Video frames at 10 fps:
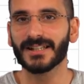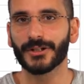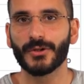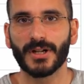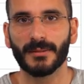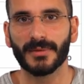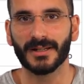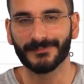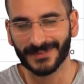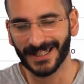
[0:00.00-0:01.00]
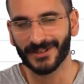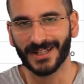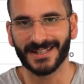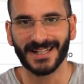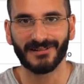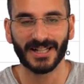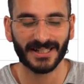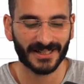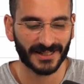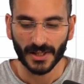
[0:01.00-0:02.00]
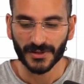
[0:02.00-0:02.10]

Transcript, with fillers: Cucumber. Yeah, you guessed that right.